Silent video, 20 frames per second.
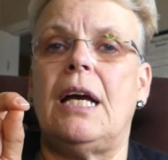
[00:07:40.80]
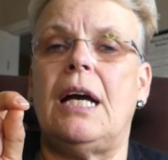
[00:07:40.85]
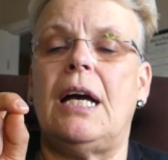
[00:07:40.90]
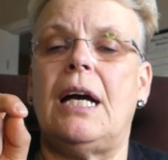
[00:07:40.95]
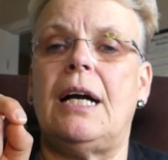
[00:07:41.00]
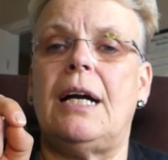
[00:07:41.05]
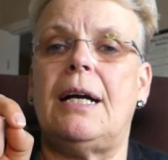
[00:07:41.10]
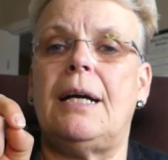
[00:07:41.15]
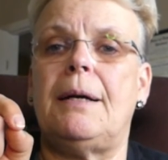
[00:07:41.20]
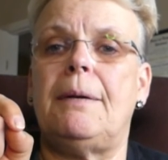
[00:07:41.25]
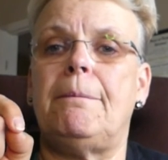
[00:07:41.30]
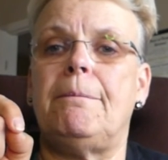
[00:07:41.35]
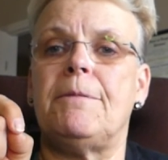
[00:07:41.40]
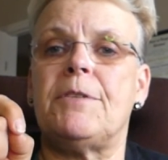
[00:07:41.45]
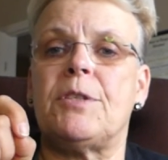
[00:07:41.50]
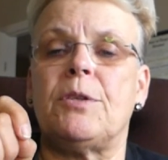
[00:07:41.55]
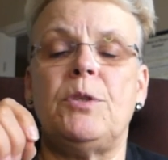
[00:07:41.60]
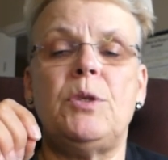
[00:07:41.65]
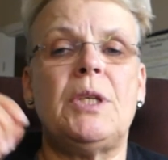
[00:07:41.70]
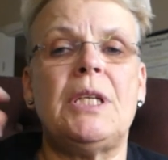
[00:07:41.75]

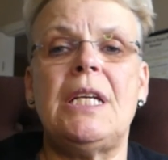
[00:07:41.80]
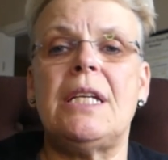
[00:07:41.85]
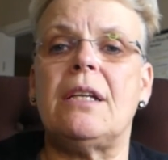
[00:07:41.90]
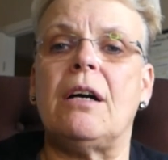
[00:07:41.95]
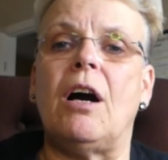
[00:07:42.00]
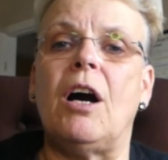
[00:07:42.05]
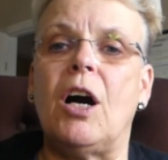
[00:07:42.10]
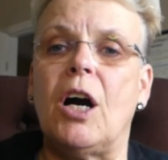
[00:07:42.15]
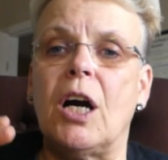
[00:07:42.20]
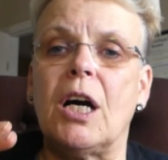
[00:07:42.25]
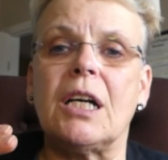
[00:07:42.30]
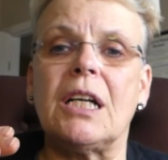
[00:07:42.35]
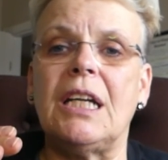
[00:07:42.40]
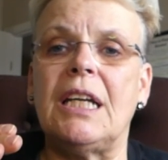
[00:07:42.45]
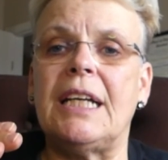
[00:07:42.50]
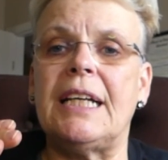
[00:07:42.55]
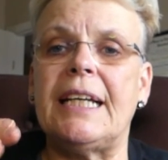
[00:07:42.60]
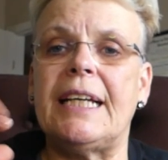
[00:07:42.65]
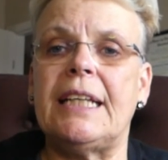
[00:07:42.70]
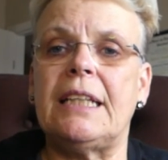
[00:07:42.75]
So you can either hard
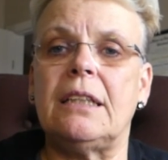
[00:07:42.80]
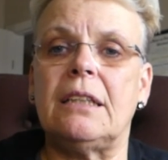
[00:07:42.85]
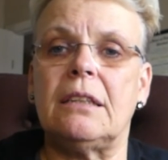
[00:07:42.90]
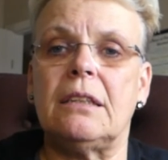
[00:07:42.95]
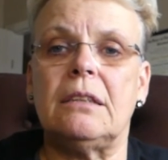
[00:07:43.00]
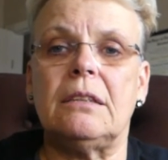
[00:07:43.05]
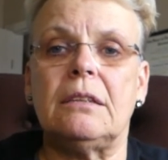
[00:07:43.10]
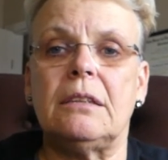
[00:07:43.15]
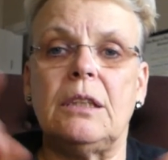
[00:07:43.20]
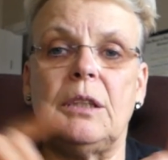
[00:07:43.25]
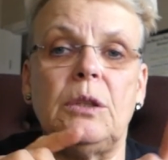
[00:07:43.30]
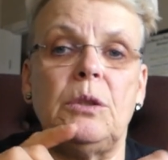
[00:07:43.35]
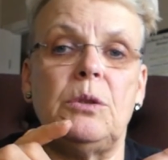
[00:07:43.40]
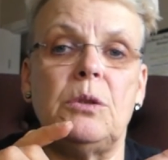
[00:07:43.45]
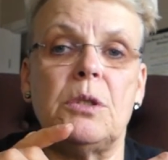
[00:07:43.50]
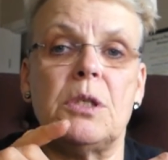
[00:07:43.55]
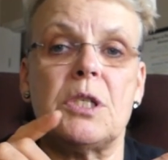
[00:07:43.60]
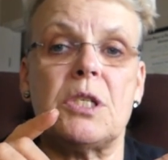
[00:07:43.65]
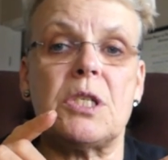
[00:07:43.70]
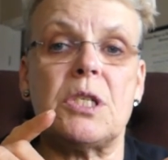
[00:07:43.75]
line the
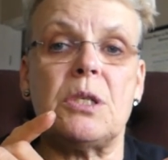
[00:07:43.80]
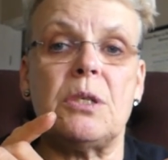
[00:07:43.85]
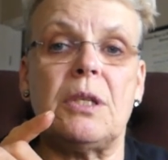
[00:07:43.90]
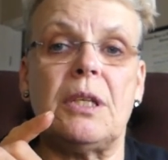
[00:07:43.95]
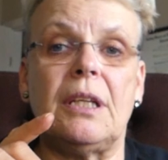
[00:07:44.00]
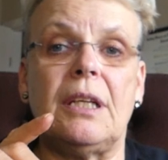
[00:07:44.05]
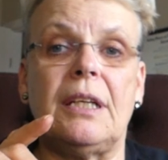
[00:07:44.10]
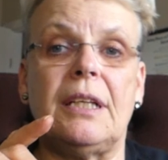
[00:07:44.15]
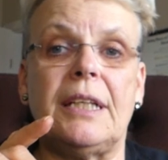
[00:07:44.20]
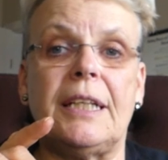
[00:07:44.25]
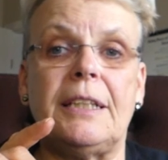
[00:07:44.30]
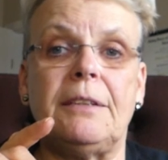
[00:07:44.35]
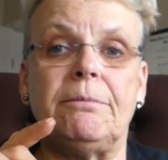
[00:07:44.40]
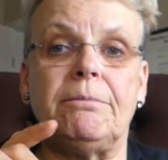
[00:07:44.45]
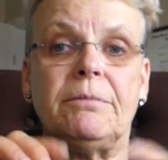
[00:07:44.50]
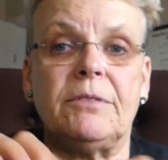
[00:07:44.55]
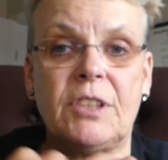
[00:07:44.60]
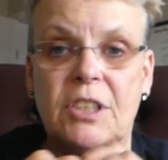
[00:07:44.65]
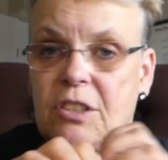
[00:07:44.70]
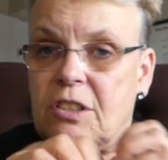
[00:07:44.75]
lure to the line,
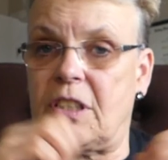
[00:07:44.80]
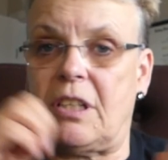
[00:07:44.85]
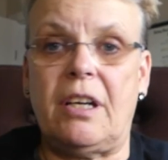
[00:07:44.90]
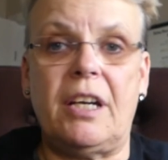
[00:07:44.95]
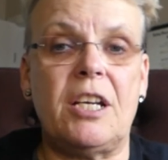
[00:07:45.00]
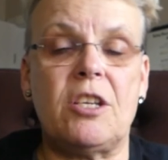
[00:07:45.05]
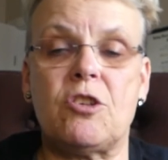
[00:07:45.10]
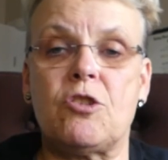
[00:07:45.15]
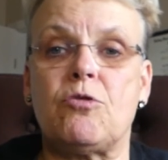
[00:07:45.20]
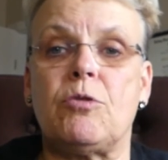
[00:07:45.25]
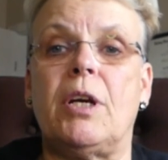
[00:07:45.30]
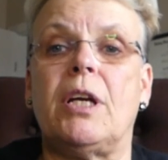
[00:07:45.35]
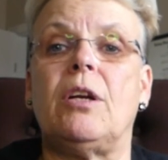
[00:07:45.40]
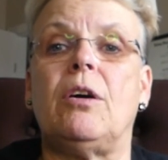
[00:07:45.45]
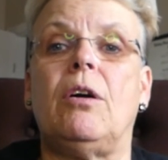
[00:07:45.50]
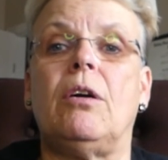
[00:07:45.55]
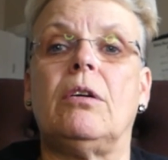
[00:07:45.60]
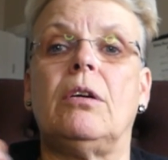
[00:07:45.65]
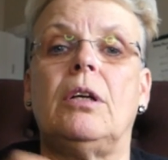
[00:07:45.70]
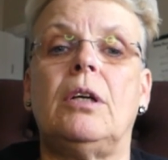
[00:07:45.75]
just tie it straight
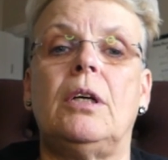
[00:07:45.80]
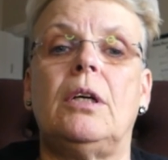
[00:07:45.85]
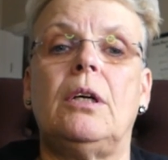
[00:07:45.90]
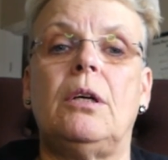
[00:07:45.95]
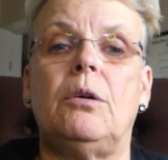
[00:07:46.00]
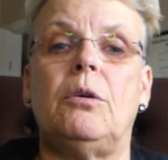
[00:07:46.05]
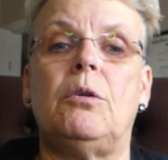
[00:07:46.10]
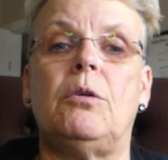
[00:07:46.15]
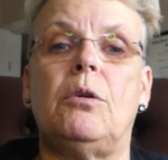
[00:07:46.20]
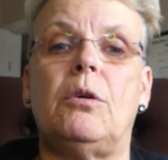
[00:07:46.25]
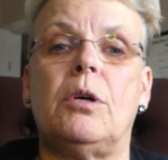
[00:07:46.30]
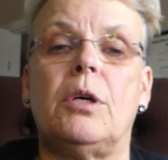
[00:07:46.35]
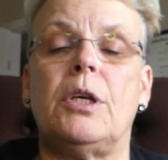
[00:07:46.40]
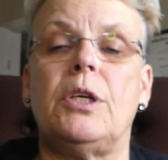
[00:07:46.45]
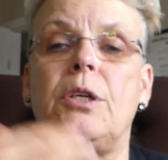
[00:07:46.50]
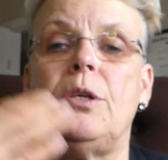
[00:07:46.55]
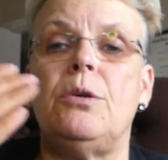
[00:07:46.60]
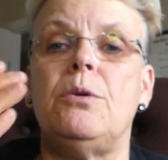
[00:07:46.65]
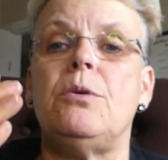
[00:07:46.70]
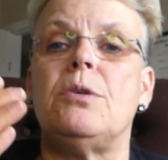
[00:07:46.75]
on, or
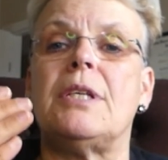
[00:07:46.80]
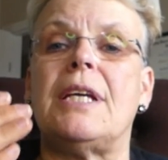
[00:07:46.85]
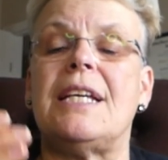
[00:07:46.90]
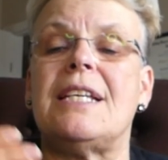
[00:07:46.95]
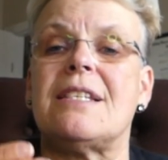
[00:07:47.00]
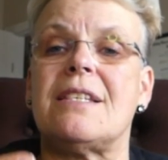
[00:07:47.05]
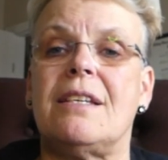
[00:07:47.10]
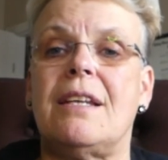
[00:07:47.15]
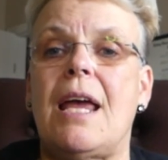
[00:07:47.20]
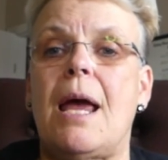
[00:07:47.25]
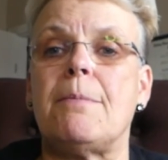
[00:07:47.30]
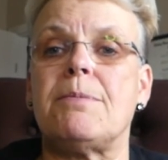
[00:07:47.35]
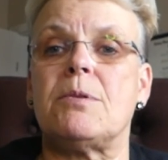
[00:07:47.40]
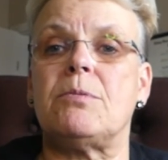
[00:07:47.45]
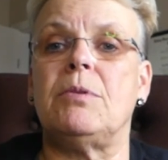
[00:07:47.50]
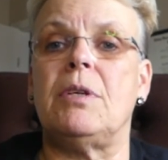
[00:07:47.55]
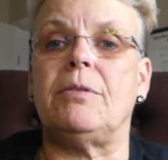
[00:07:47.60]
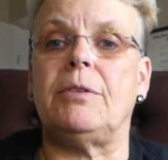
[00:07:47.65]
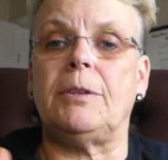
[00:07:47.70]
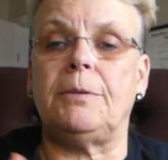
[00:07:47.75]
use a snap
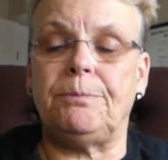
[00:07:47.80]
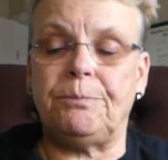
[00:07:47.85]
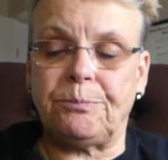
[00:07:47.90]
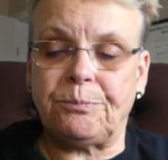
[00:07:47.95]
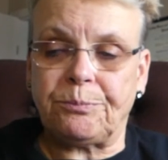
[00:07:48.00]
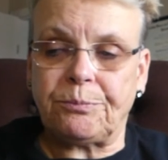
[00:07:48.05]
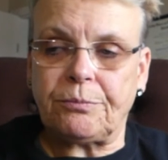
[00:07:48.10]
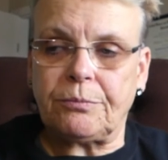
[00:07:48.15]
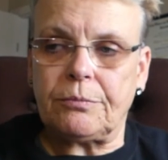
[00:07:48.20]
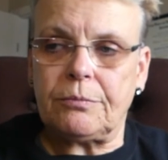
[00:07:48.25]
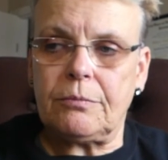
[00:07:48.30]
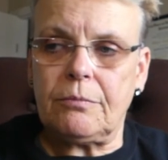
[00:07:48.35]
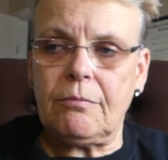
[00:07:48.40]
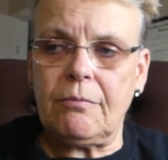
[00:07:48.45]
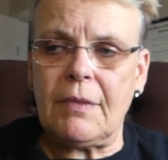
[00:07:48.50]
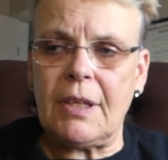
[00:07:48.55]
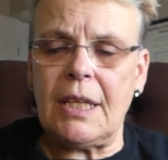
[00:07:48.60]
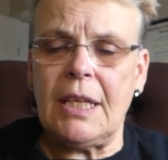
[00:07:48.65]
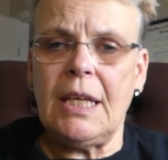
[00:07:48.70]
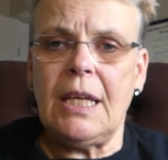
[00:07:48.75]
swivel,
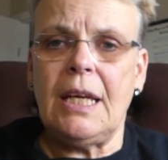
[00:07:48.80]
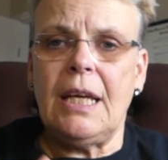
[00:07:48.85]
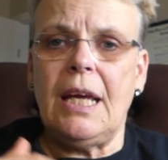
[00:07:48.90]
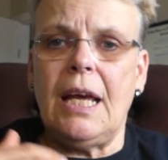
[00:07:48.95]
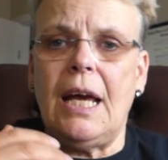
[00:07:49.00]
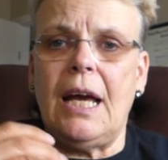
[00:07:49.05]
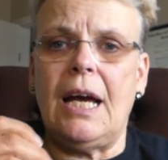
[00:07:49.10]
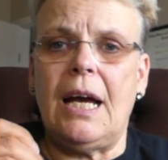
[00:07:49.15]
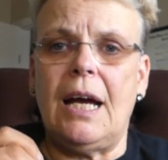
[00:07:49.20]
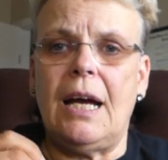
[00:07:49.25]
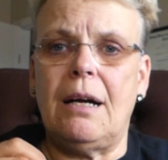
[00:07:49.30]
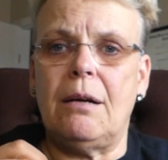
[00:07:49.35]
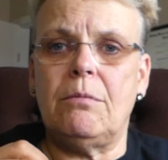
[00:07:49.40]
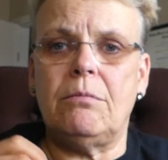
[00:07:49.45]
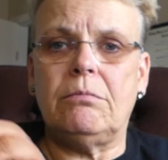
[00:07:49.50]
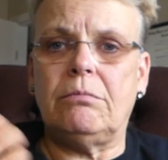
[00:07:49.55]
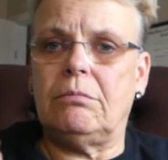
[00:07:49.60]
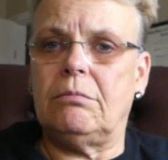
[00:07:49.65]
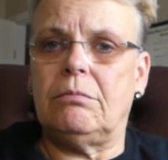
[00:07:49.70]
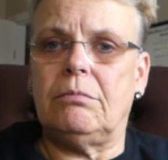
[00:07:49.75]

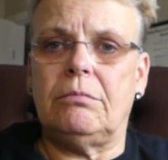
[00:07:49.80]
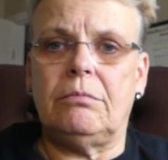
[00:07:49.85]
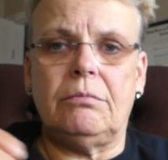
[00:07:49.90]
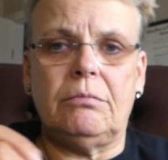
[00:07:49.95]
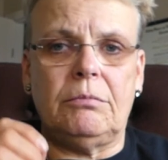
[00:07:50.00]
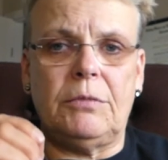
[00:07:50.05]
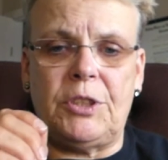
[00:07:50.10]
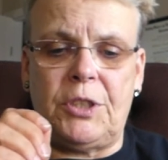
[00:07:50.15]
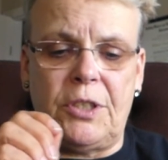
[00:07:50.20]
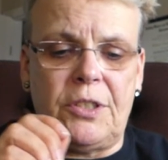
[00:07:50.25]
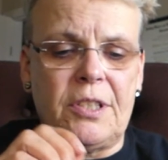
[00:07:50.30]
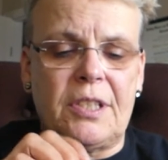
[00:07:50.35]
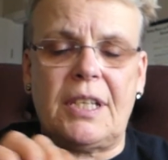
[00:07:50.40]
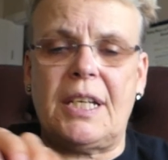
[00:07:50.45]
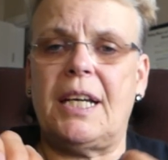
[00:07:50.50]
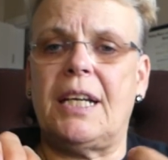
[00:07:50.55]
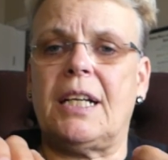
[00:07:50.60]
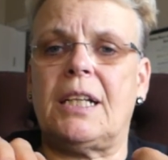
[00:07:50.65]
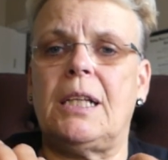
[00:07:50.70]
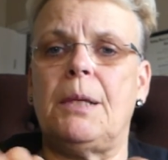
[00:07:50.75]
which you just
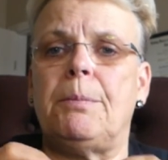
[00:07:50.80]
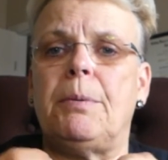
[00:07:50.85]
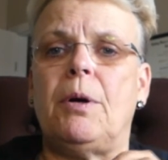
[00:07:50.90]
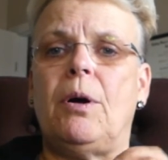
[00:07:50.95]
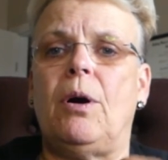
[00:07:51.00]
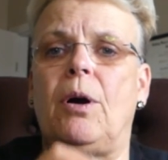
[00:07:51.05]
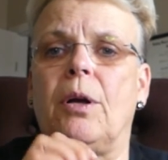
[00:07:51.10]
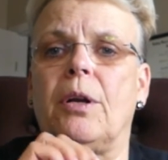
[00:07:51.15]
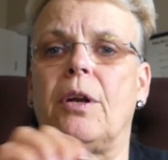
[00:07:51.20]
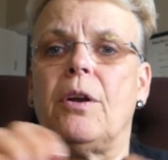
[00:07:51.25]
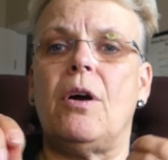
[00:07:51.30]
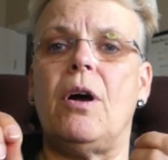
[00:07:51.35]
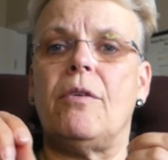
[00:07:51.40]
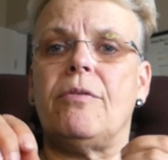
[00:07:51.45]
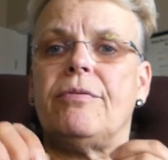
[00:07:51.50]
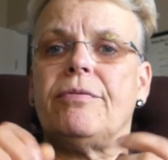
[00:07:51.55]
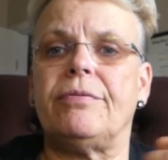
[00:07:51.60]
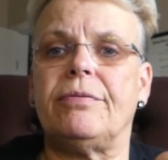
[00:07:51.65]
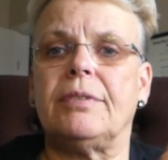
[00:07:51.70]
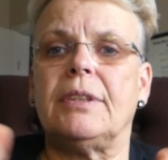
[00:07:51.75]
kind of clip it on and
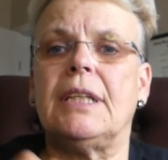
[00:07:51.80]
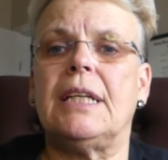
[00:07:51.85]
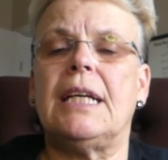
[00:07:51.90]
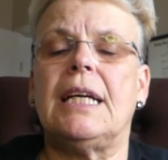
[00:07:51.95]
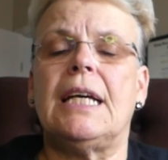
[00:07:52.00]
off.